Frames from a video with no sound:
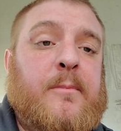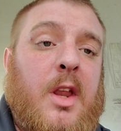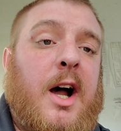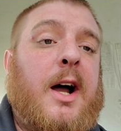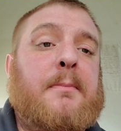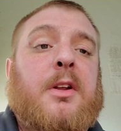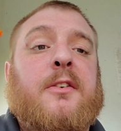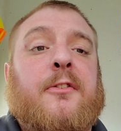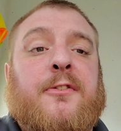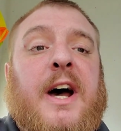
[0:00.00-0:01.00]
I believe
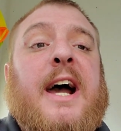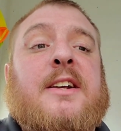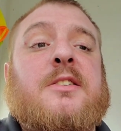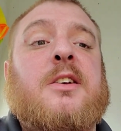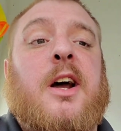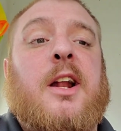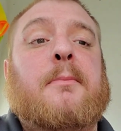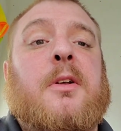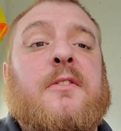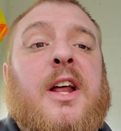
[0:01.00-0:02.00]
in facts and I
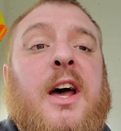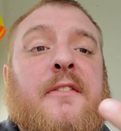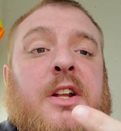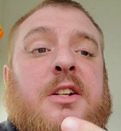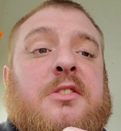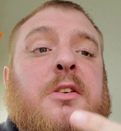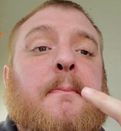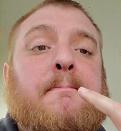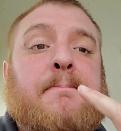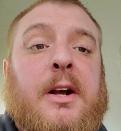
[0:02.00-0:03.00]
believe in evidence.
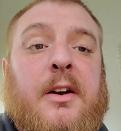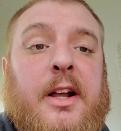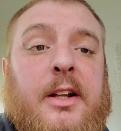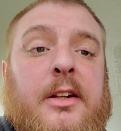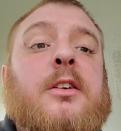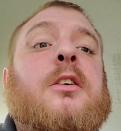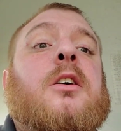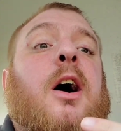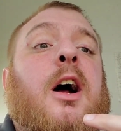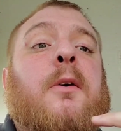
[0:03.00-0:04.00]
Period.
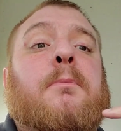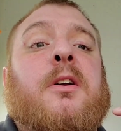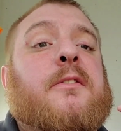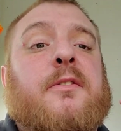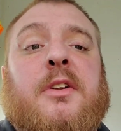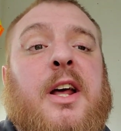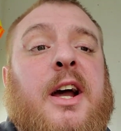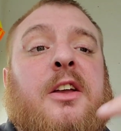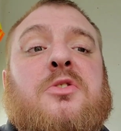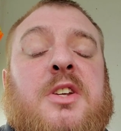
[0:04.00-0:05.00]
I don't believe in
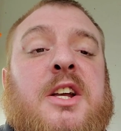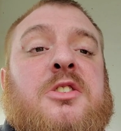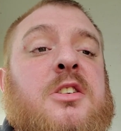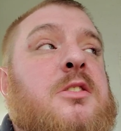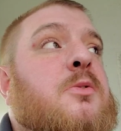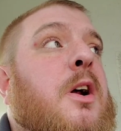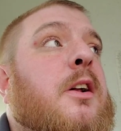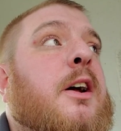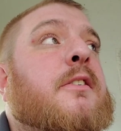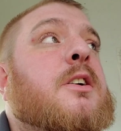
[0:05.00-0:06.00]
accusations
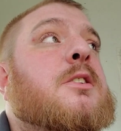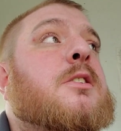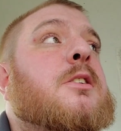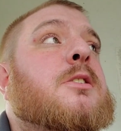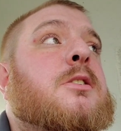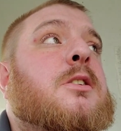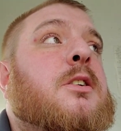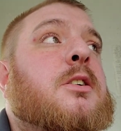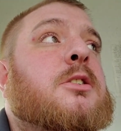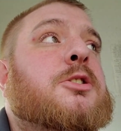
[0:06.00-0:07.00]
without evidence is
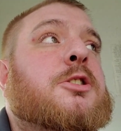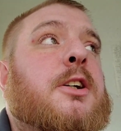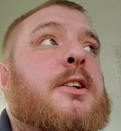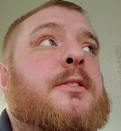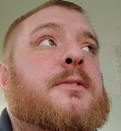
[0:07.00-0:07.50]
shit.